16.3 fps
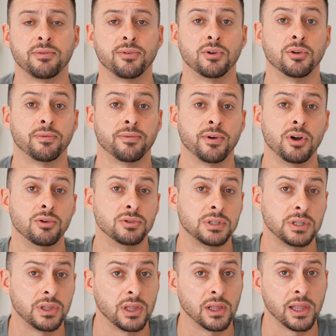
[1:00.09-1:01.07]
for your phone
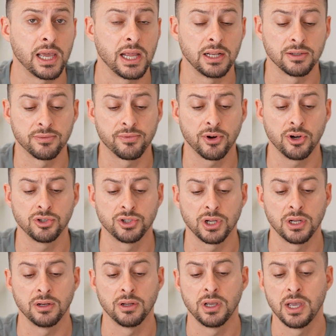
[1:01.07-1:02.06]
to the latest
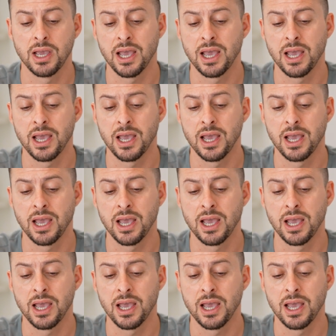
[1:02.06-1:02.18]
version